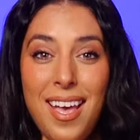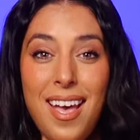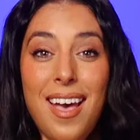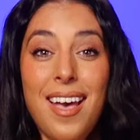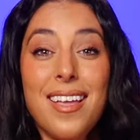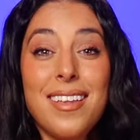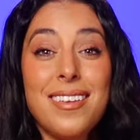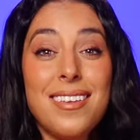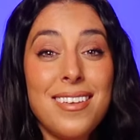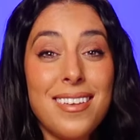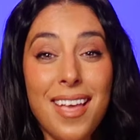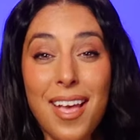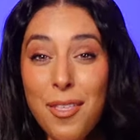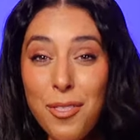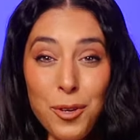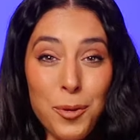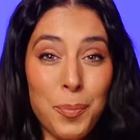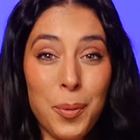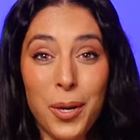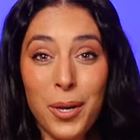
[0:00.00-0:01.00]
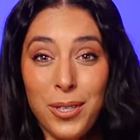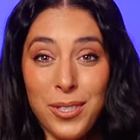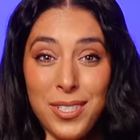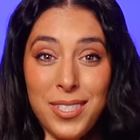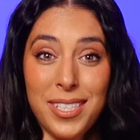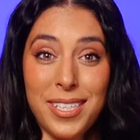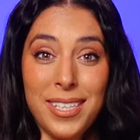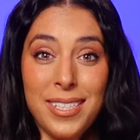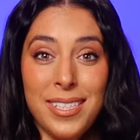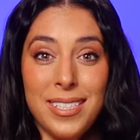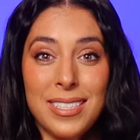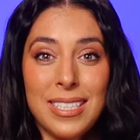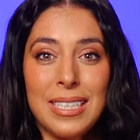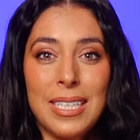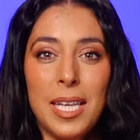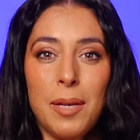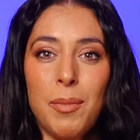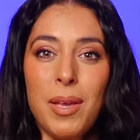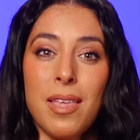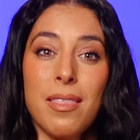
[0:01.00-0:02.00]
Another person is
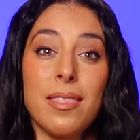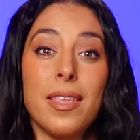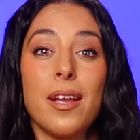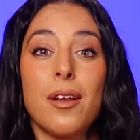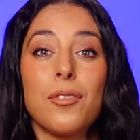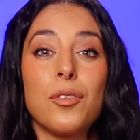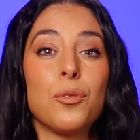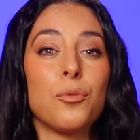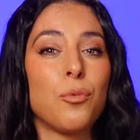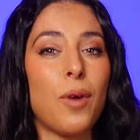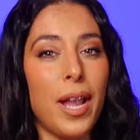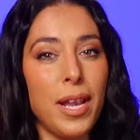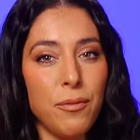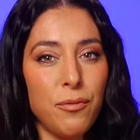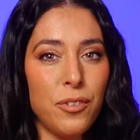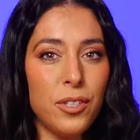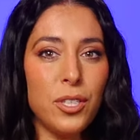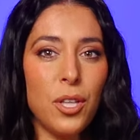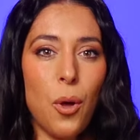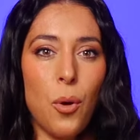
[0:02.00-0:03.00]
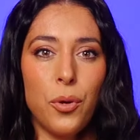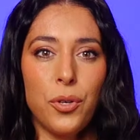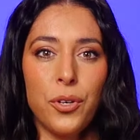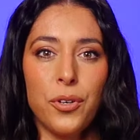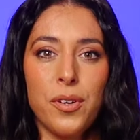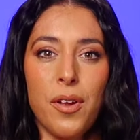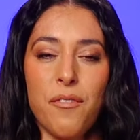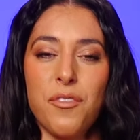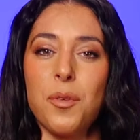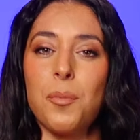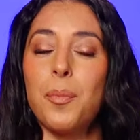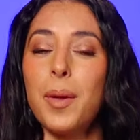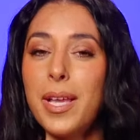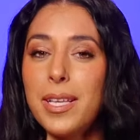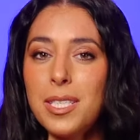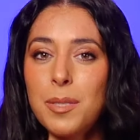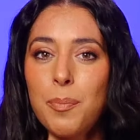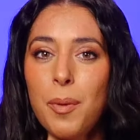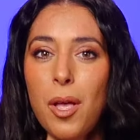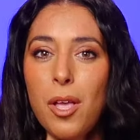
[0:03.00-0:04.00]
claiming they're the rightful owner of the
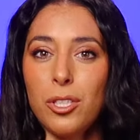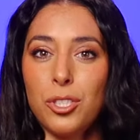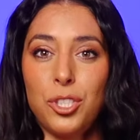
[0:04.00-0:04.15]
baseball